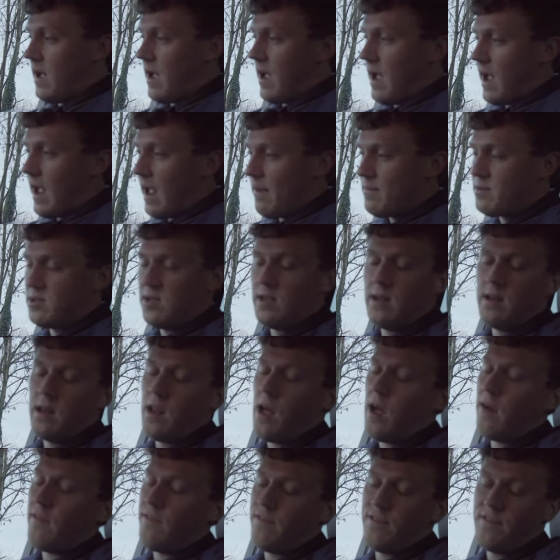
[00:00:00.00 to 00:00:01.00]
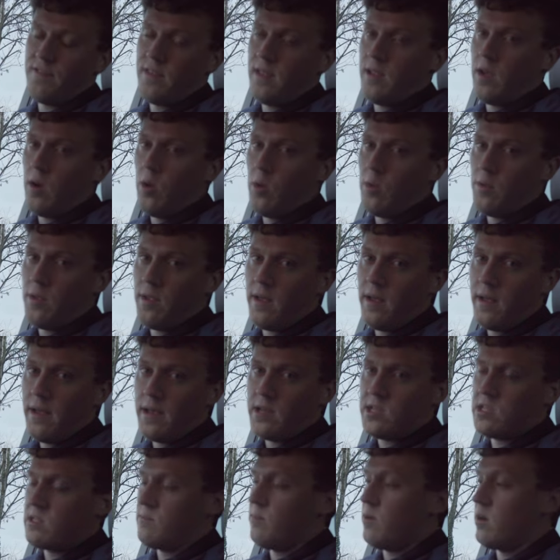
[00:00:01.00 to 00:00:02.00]
I absolutely love the older
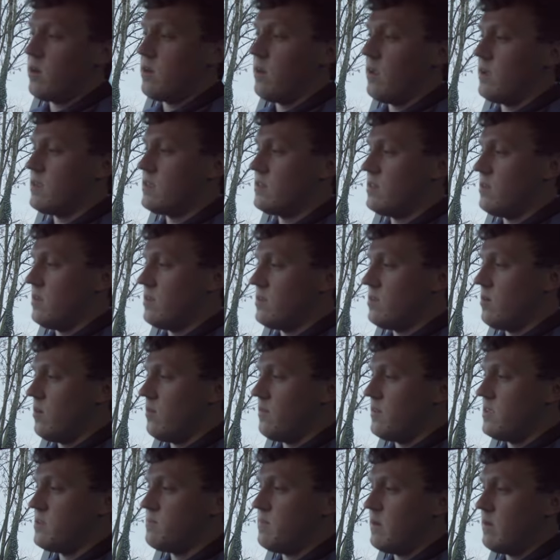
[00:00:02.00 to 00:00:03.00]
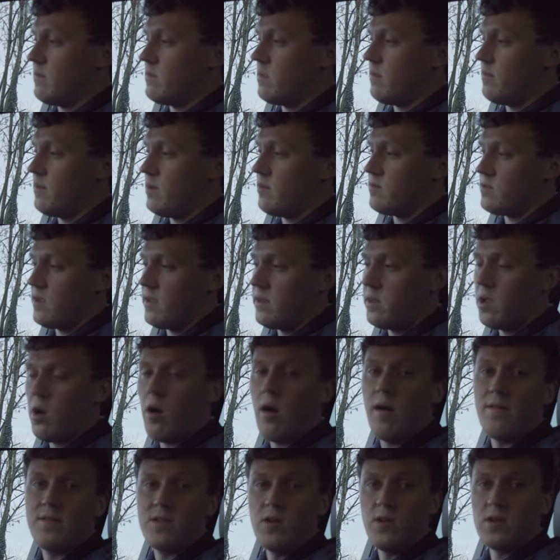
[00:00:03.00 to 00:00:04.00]
instrument clusters on these BMWs. I
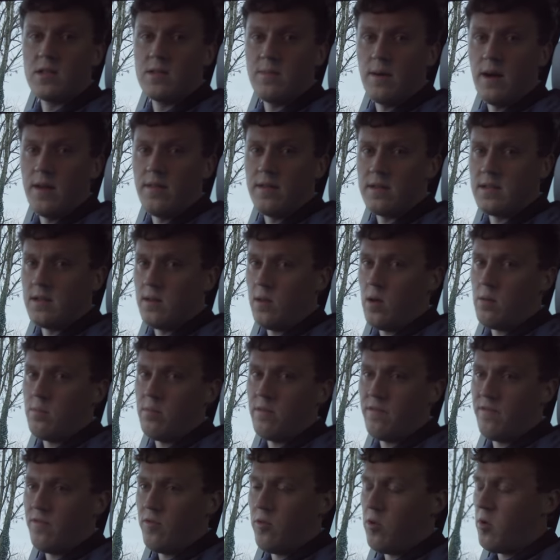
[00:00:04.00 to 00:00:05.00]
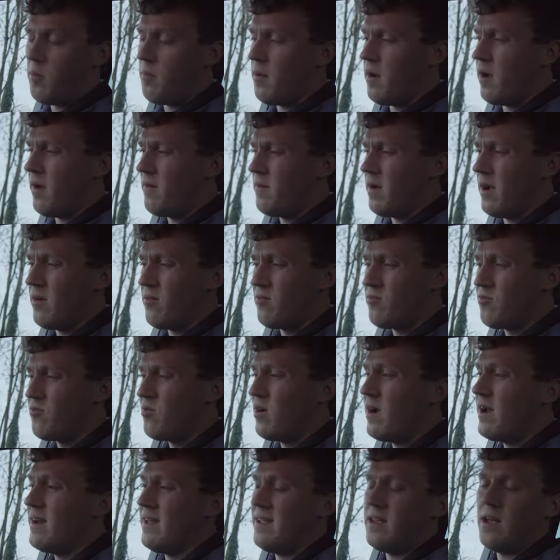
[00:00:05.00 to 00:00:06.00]
know I've talked about this a lot before, but I
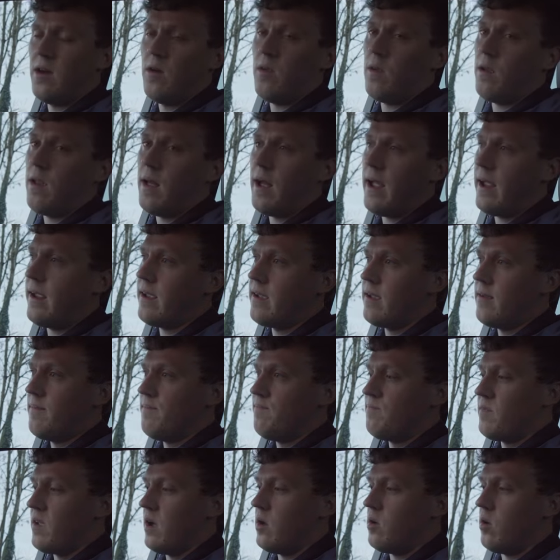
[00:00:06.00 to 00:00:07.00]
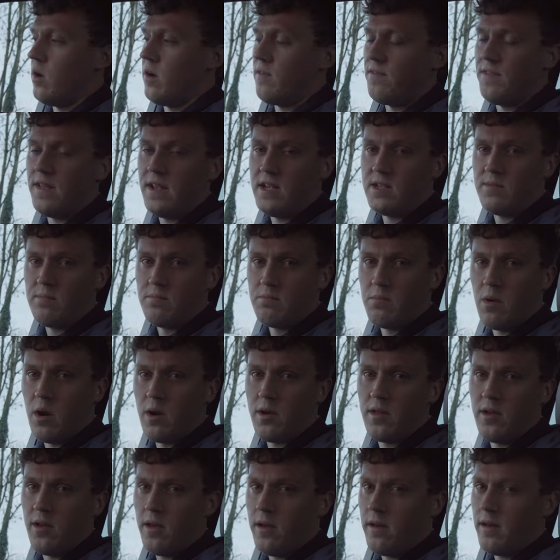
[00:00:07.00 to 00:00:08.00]
really don't like a lot of these
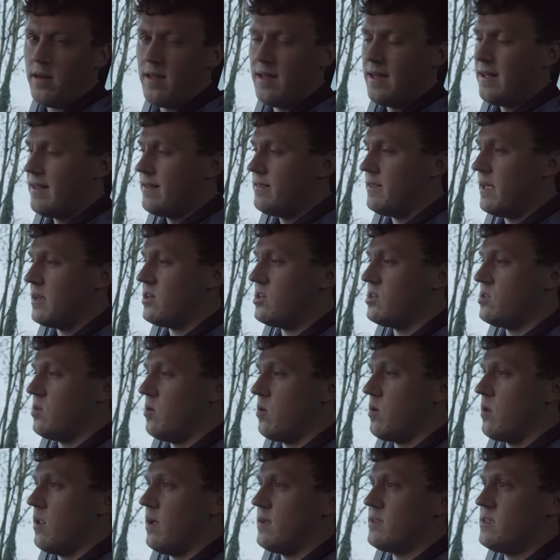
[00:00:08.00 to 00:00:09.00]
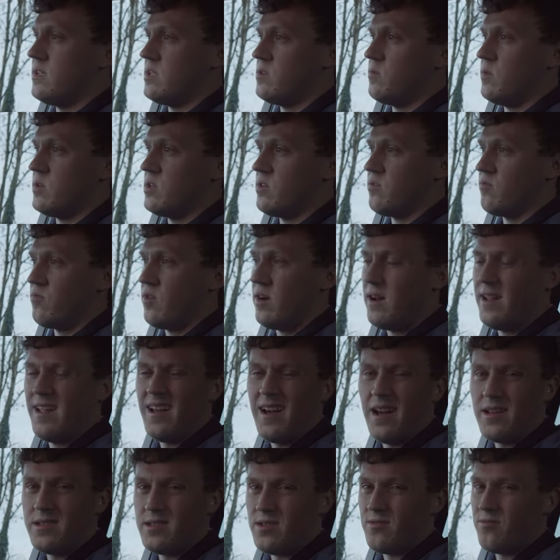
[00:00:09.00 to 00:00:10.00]
modern digital clusters, which are really
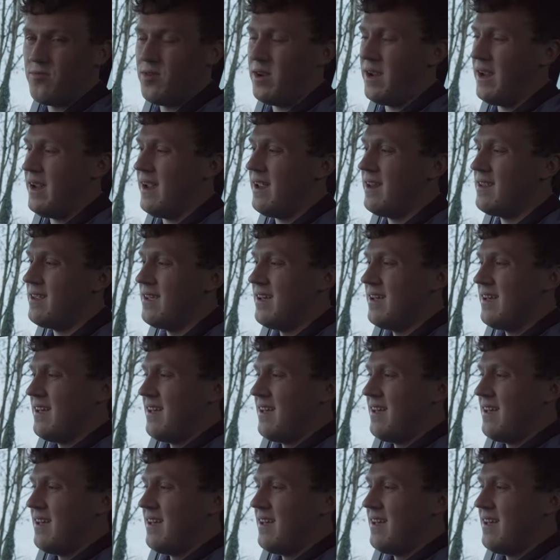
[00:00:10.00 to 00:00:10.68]
hard to read,